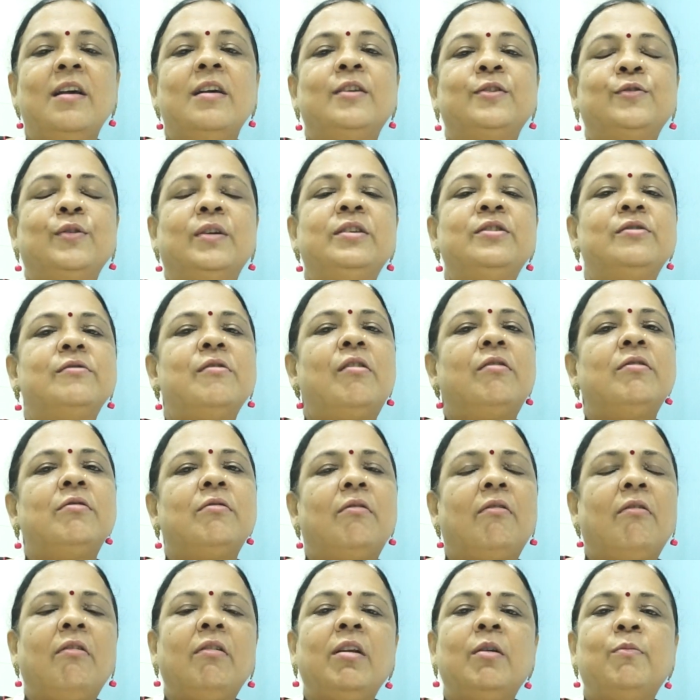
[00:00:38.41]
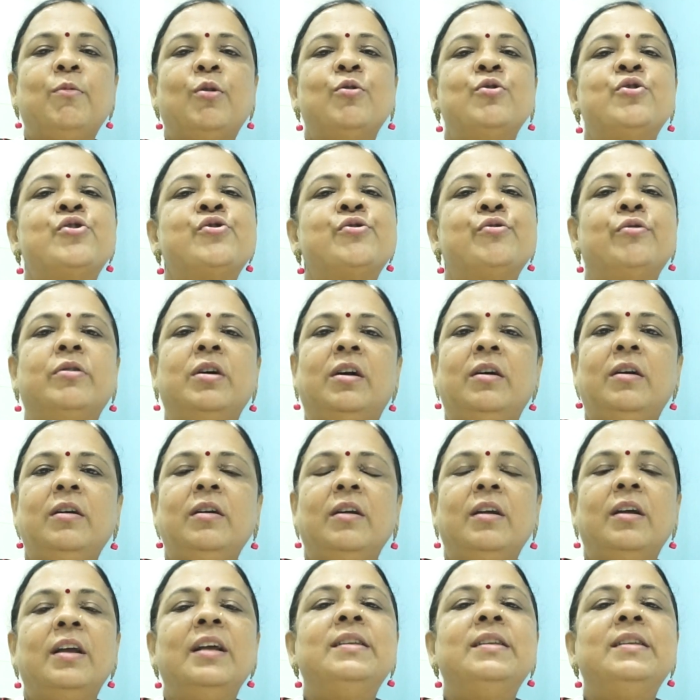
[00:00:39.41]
So it's not all about sugar,